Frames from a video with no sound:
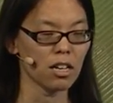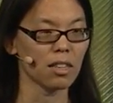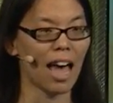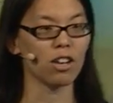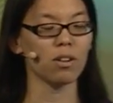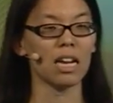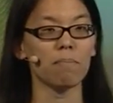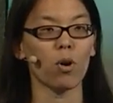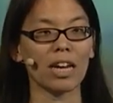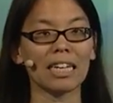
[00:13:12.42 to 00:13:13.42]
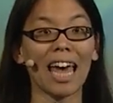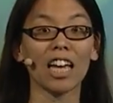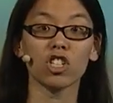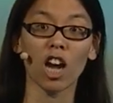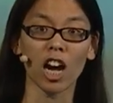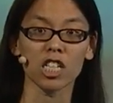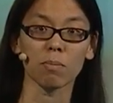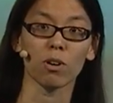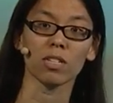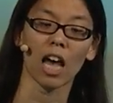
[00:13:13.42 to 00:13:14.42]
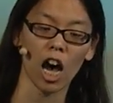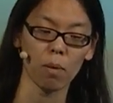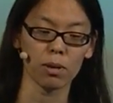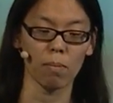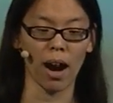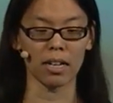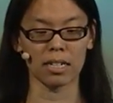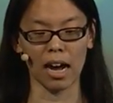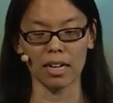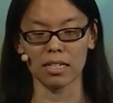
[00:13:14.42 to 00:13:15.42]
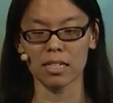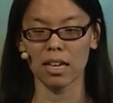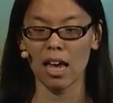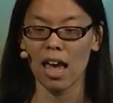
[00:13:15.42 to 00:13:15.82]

that you need more engaged customers to help you monetize.